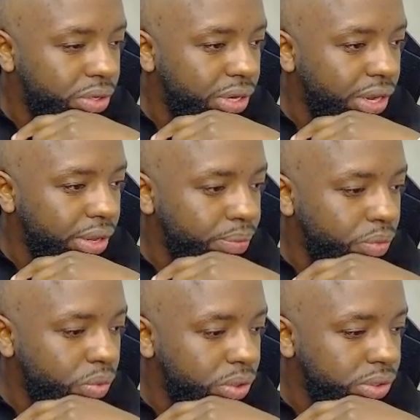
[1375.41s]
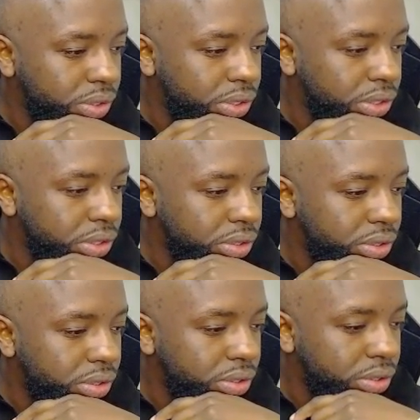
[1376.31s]
time was
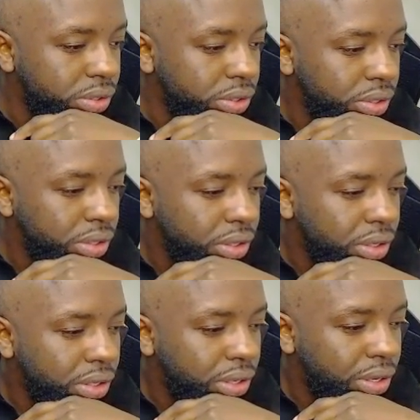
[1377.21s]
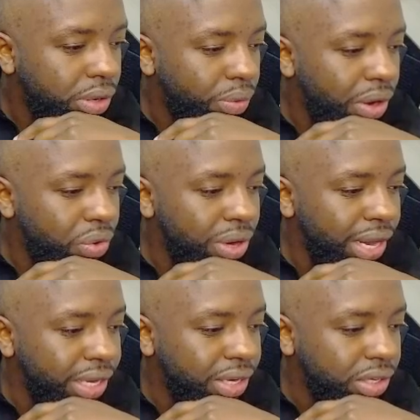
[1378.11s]
this? Around
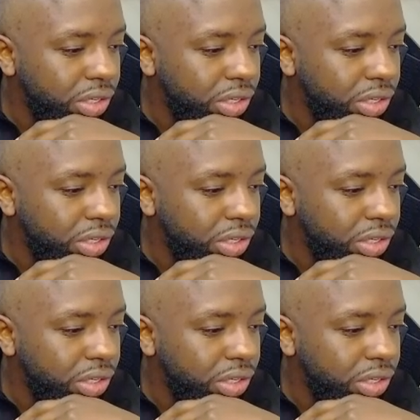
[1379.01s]
like